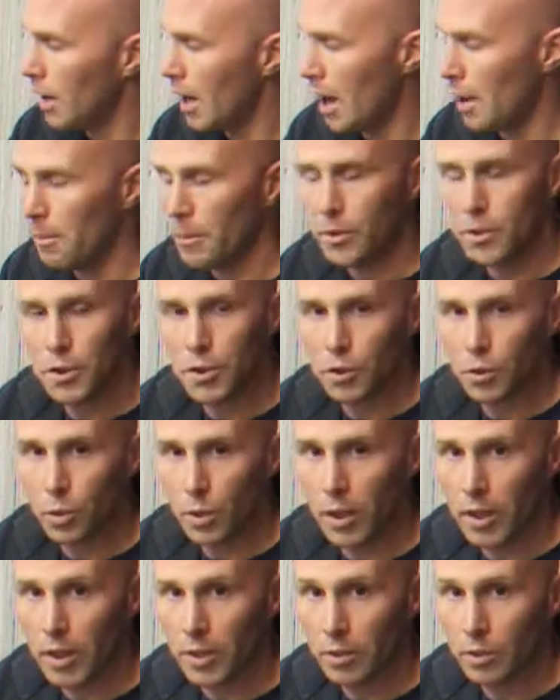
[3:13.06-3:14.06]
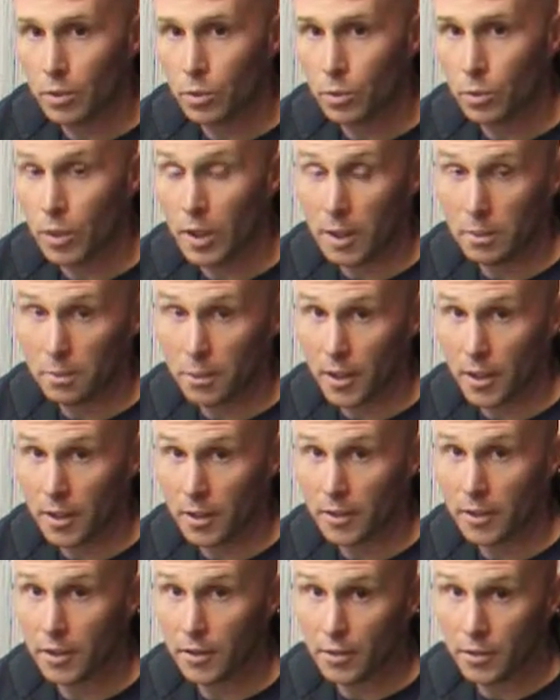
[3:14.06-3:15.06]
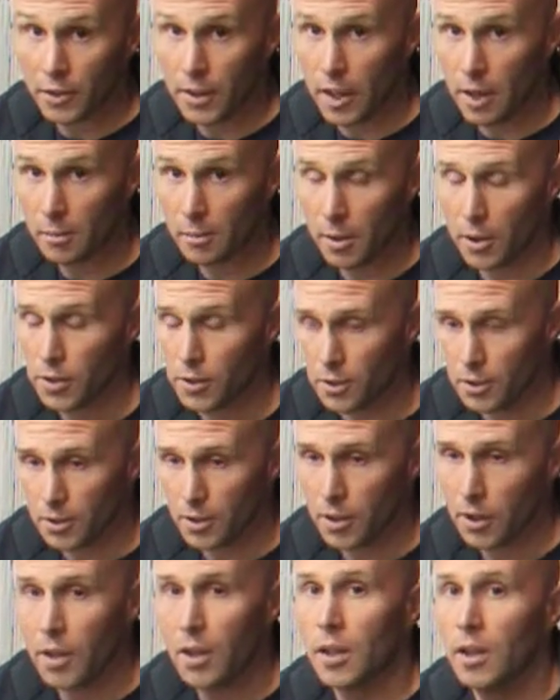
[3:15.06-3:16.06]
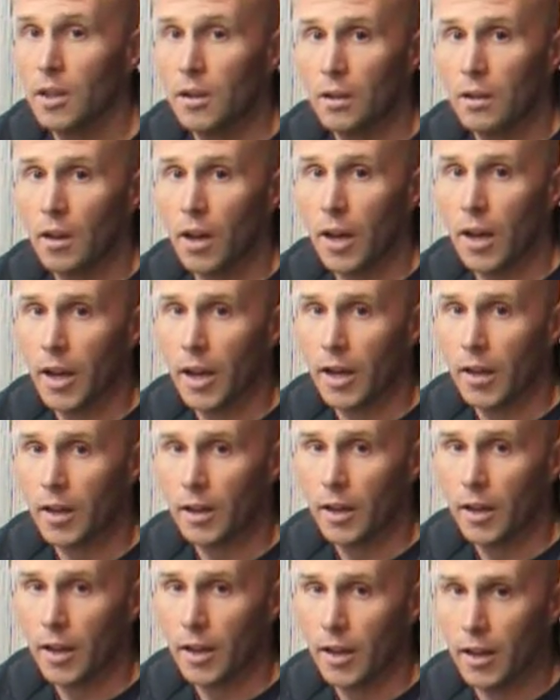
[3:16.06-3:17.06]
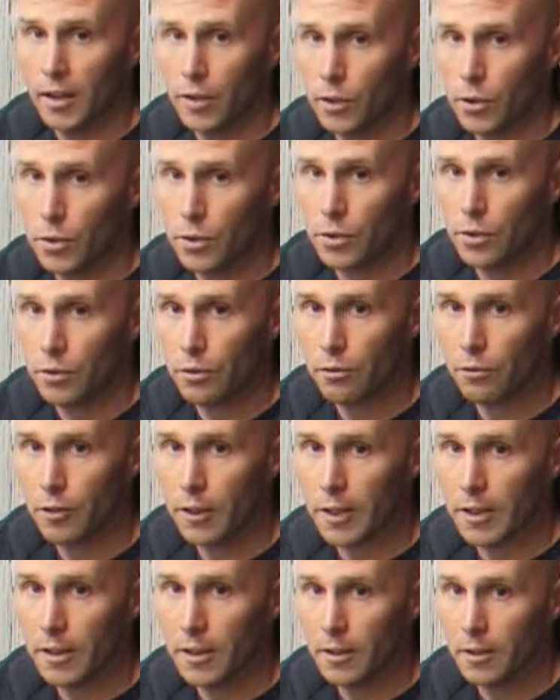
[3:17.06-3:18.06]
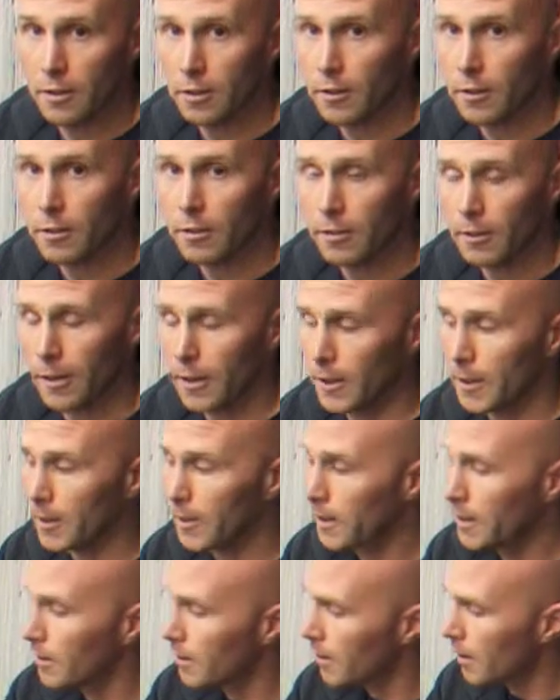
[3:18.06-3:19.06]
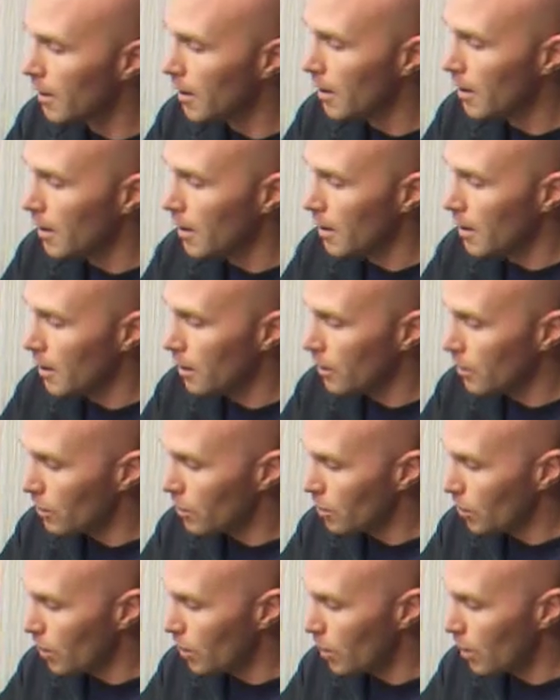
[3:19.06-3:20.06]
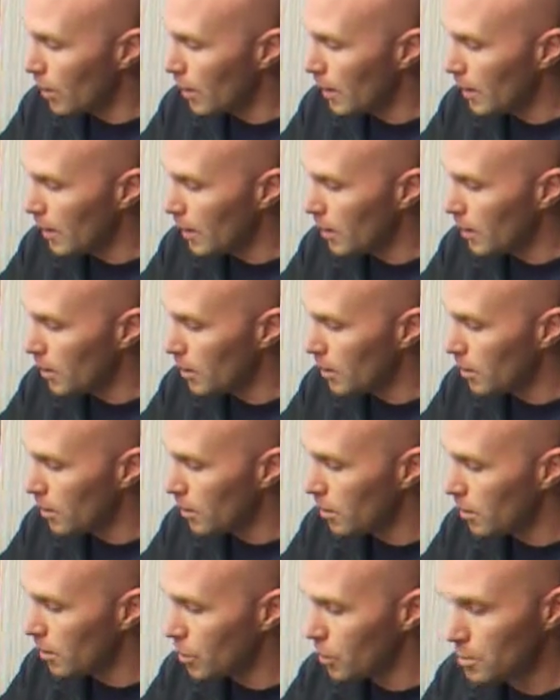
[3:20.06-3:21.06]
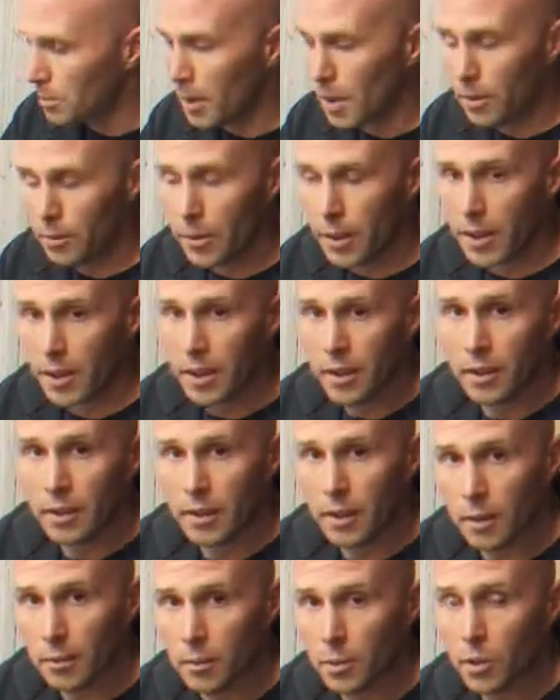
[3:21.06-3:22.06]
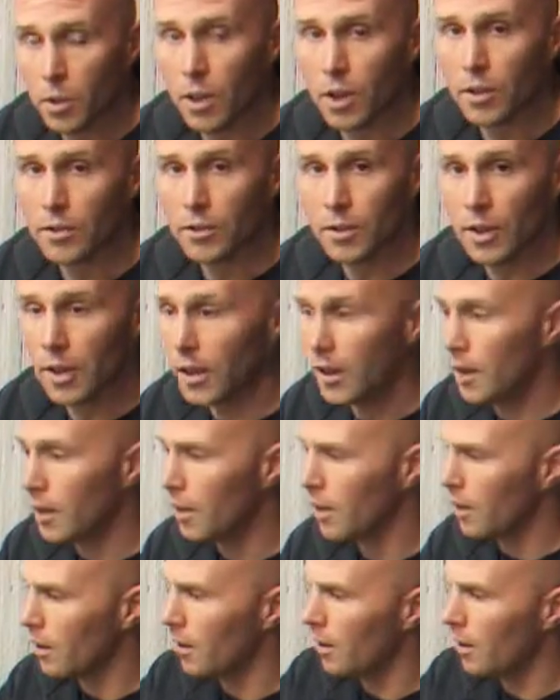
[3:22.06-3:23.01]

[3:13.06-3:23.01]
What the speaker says: how much this weighs when I'm done to see how much I had used to feed the fire. So just about ready. I'm going to go outside.